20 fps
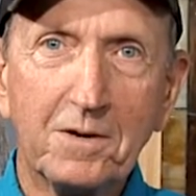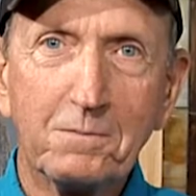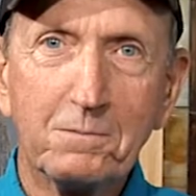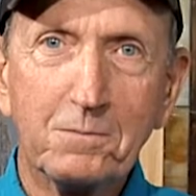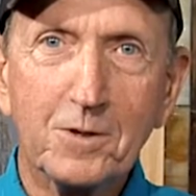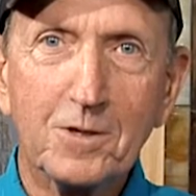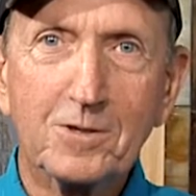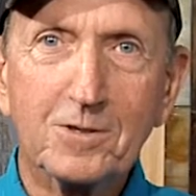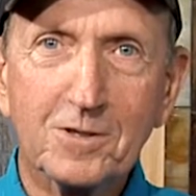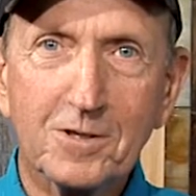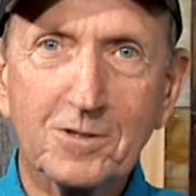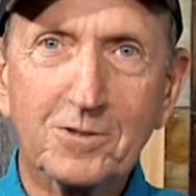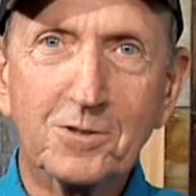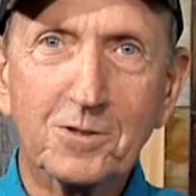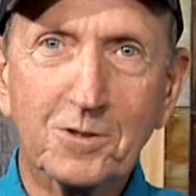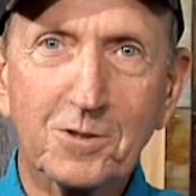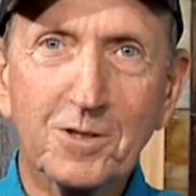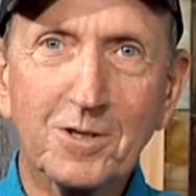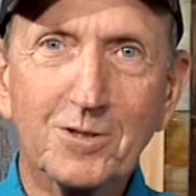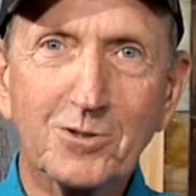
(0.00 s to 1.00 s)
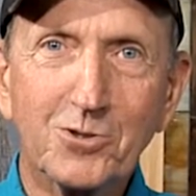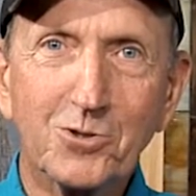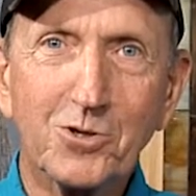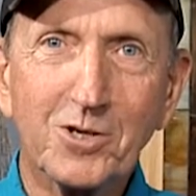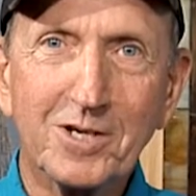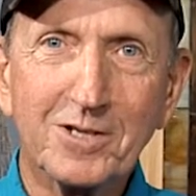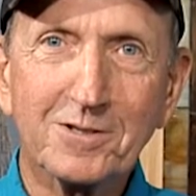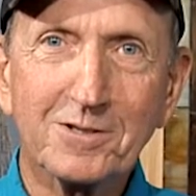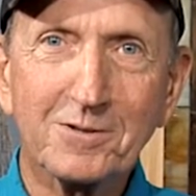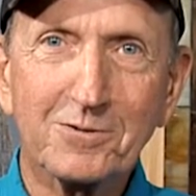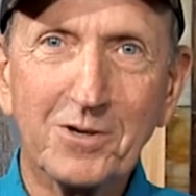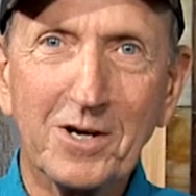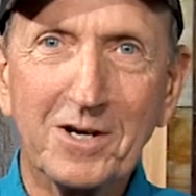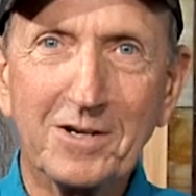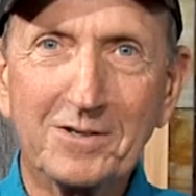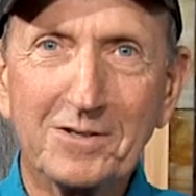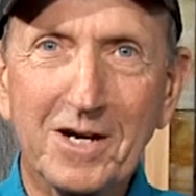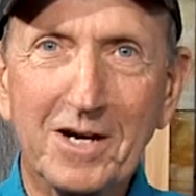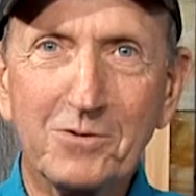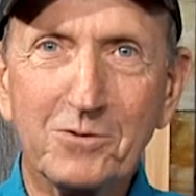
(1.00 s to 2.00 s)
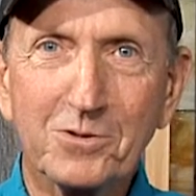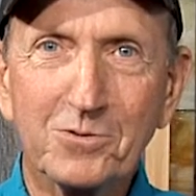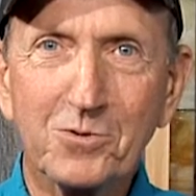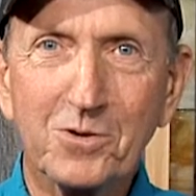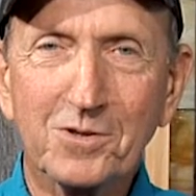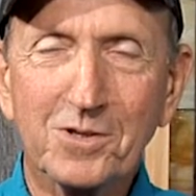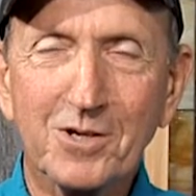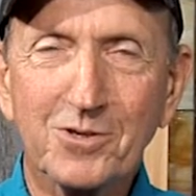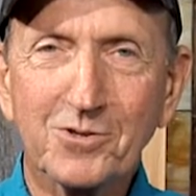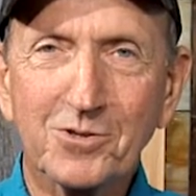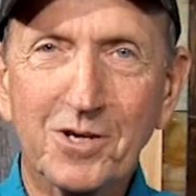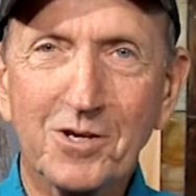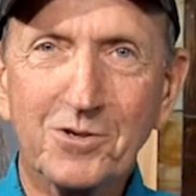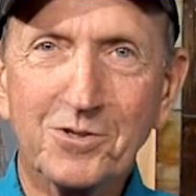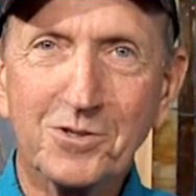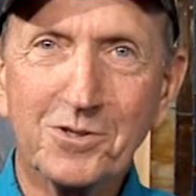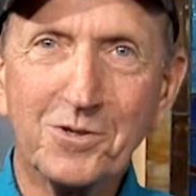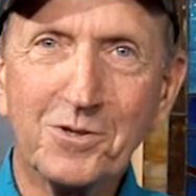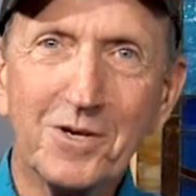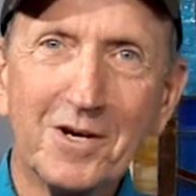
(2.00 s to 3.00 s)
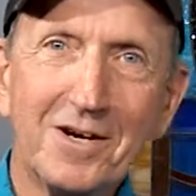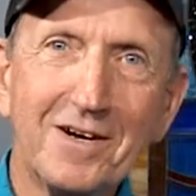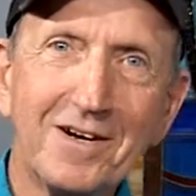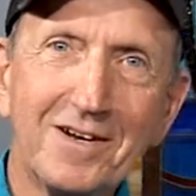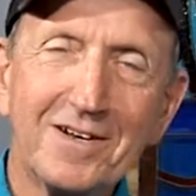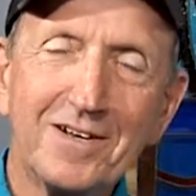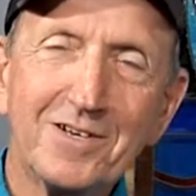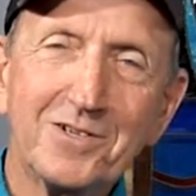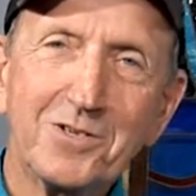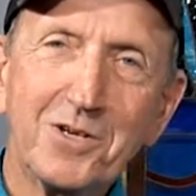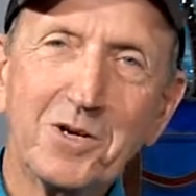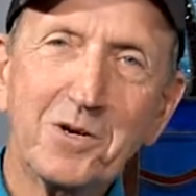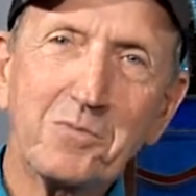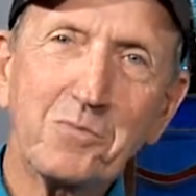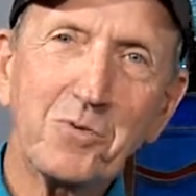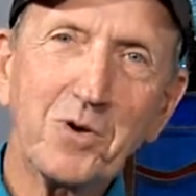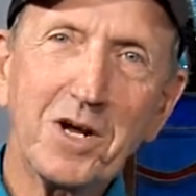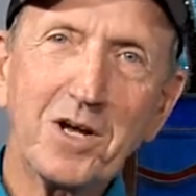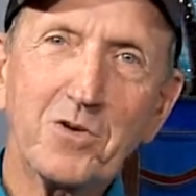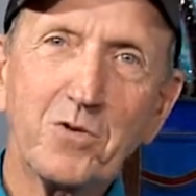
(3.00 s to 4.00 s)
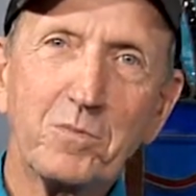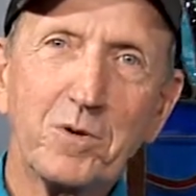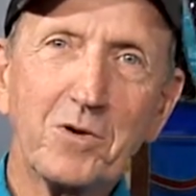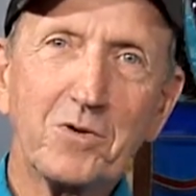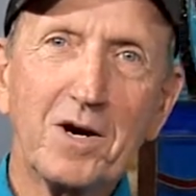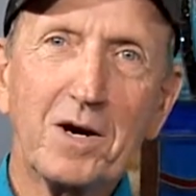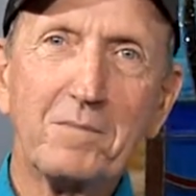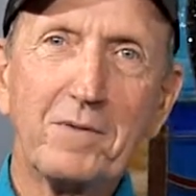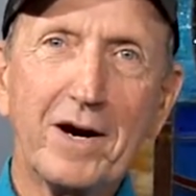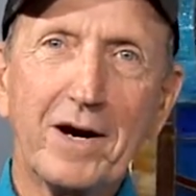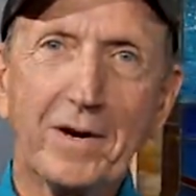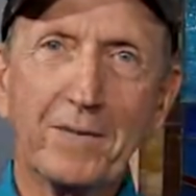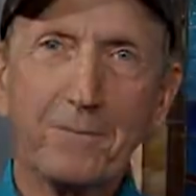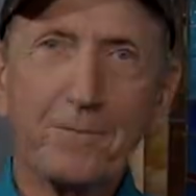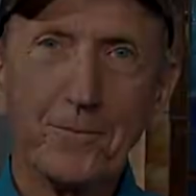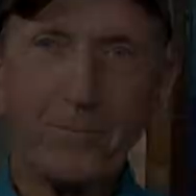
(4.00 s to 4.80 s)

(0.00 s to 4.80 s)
but it's a good stress trying to decide which one of those to go to. Let's take a break and we'll be right back.